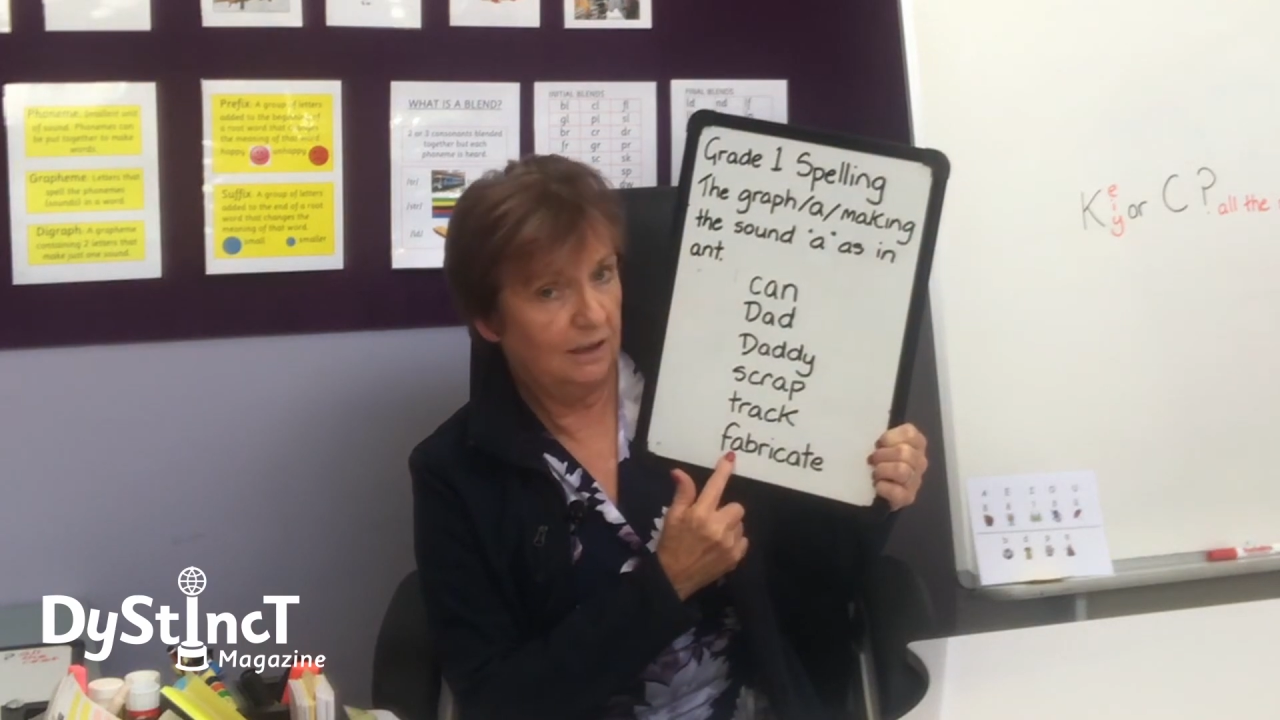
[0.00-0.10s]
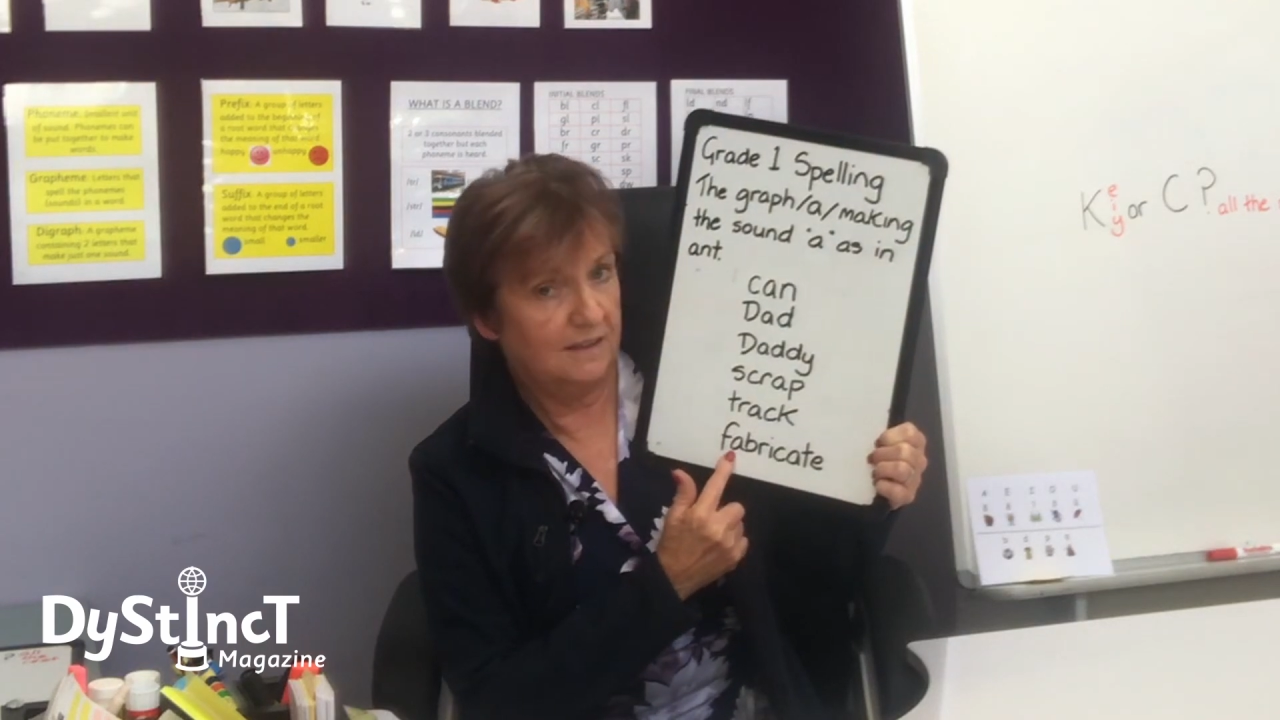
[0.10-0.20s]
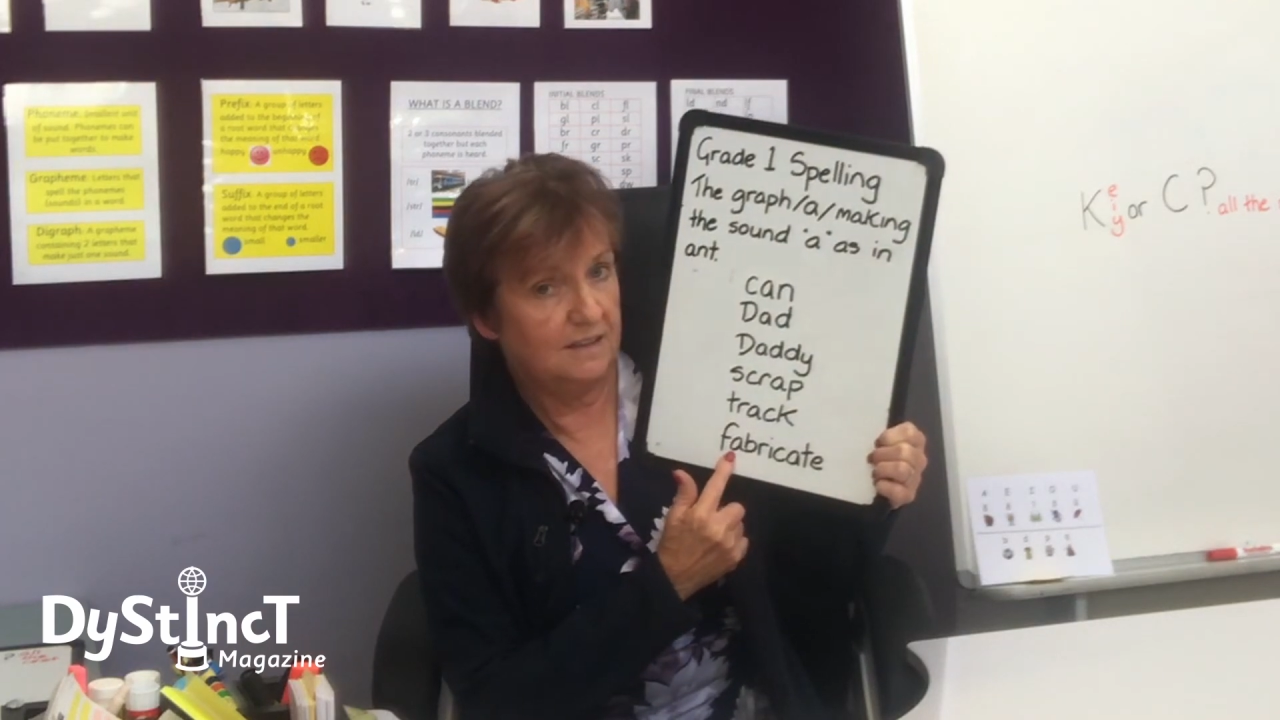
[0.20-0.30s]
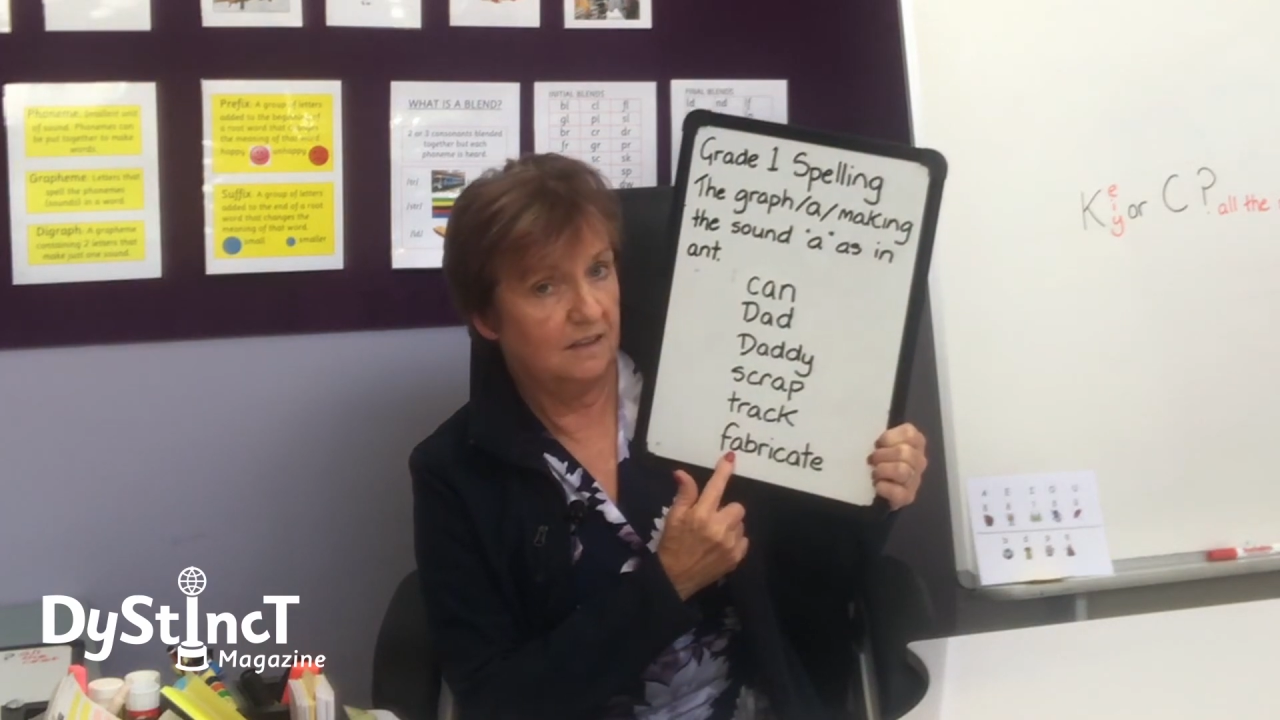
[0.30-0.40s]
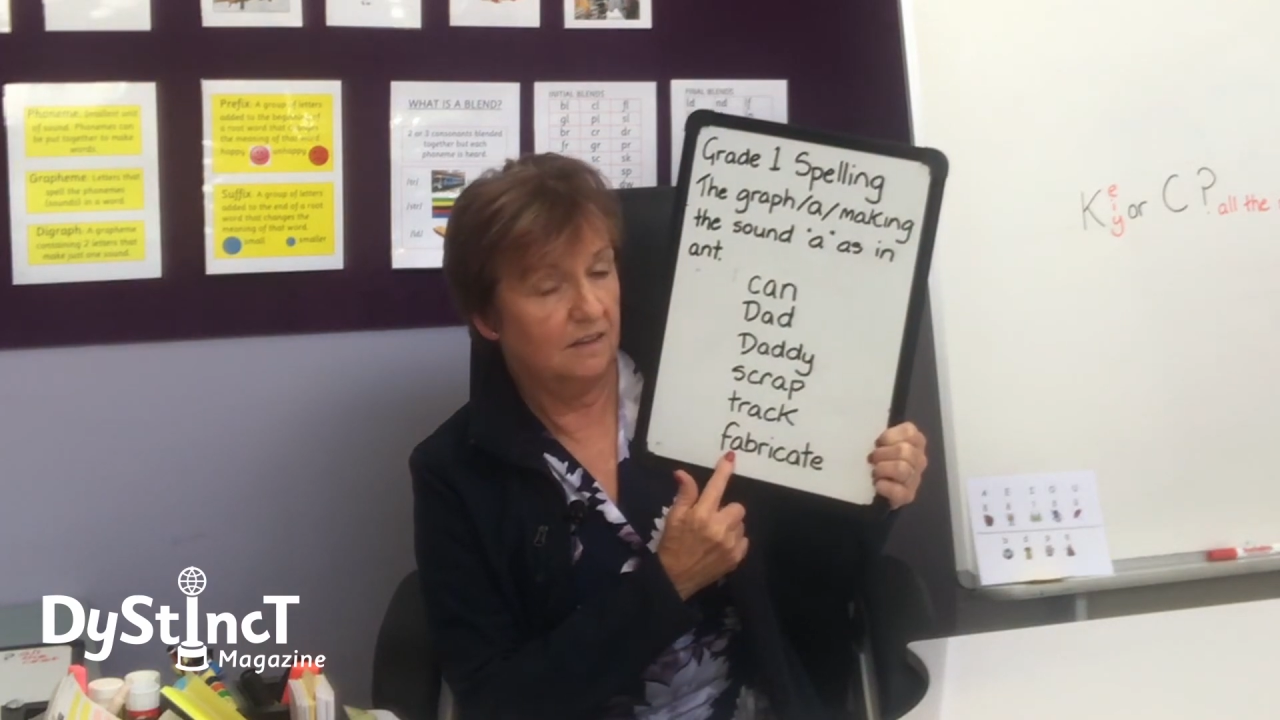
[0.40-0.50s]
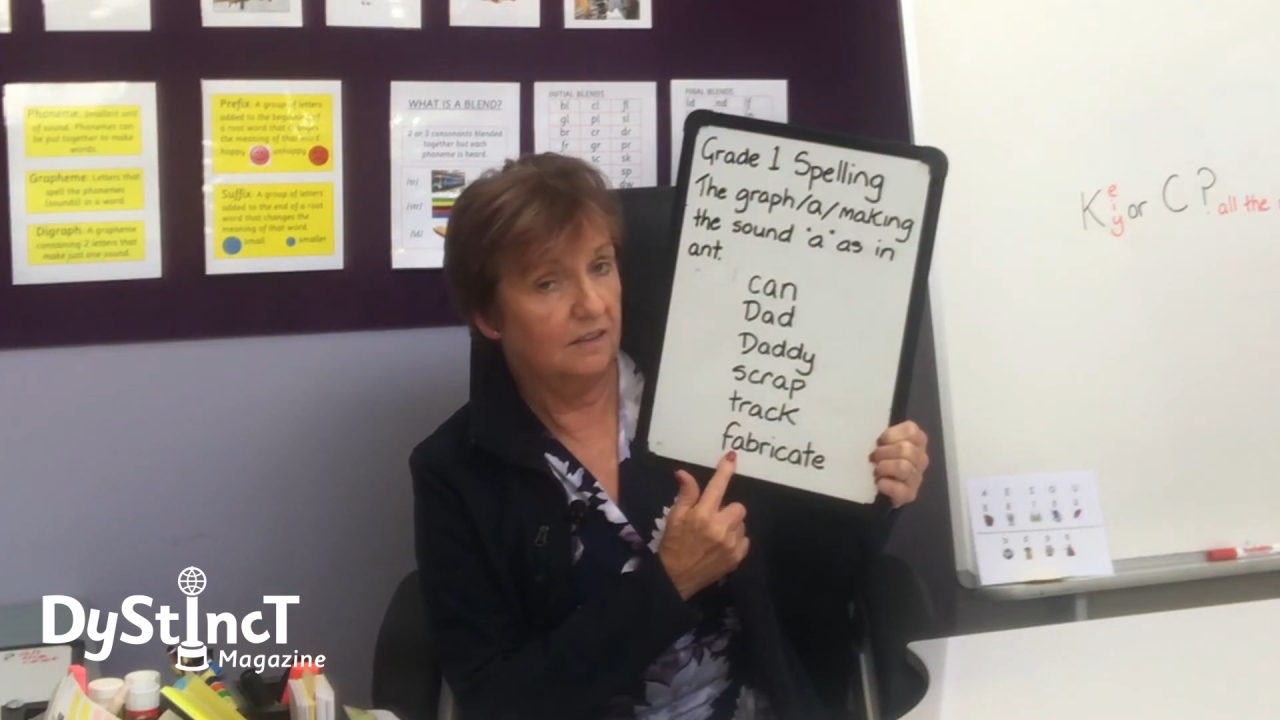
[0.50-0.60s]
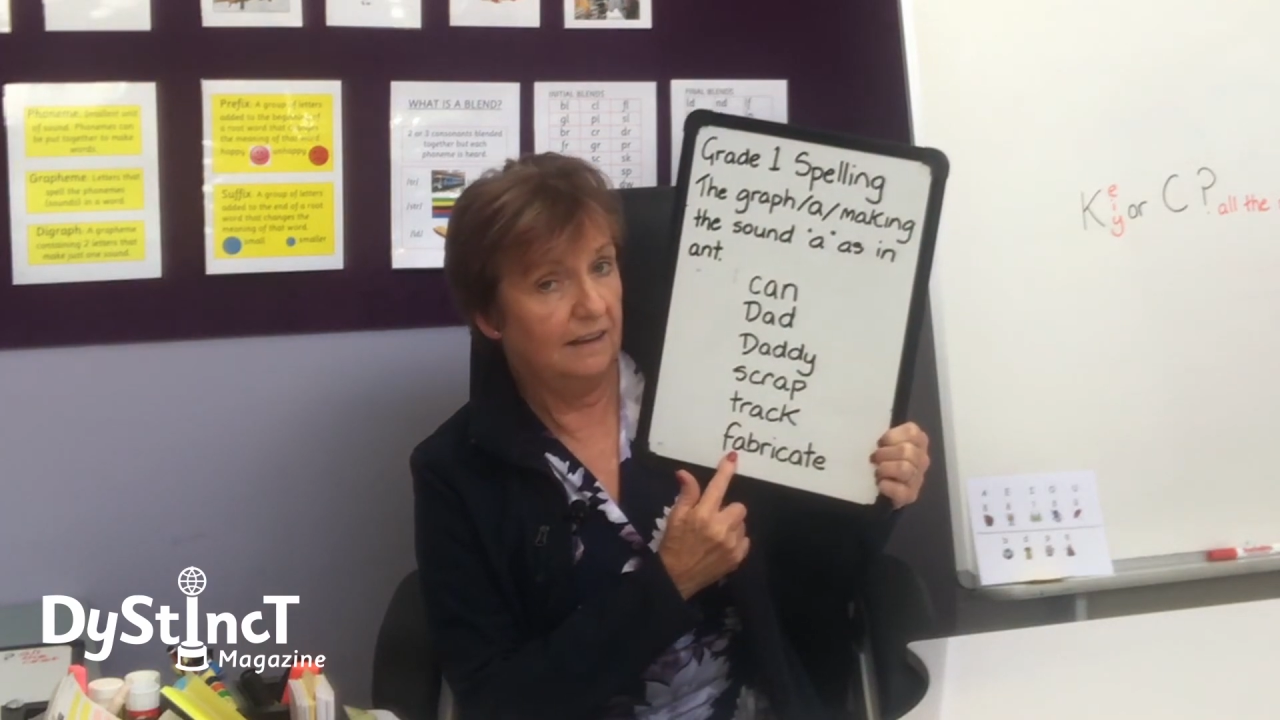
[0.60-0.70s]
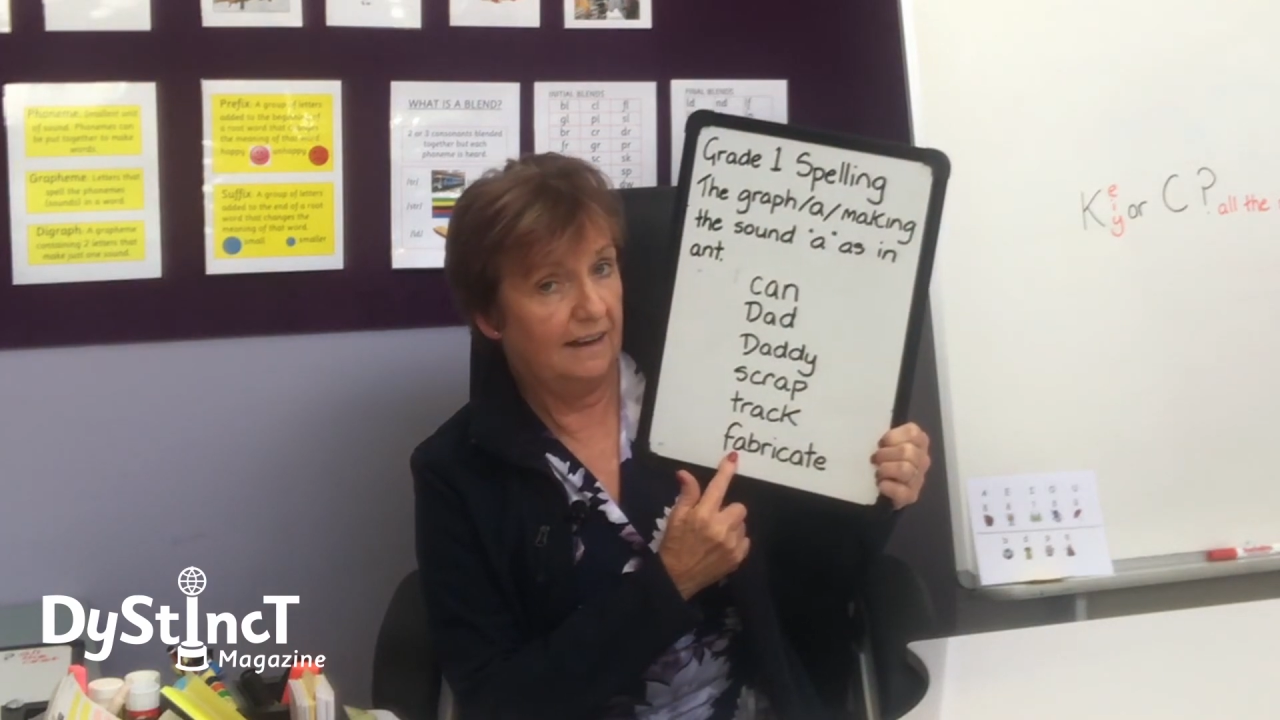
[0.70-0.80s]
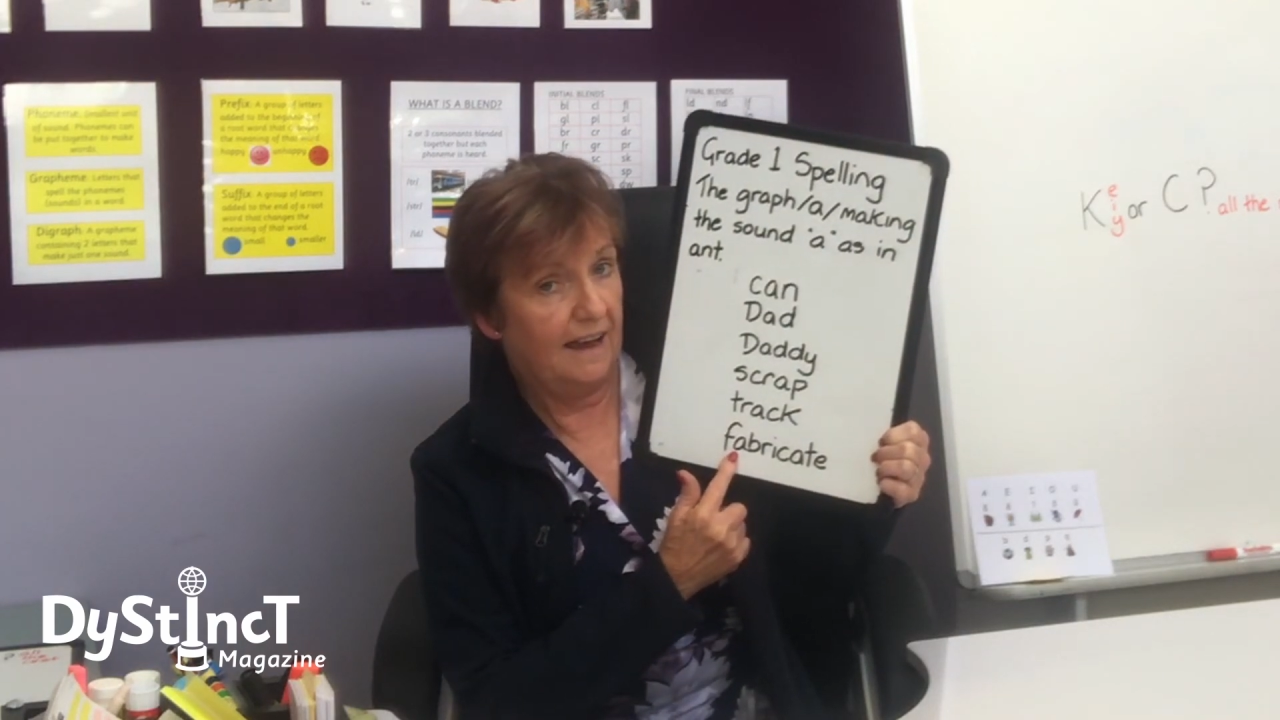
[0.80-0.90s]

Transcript: see that the letter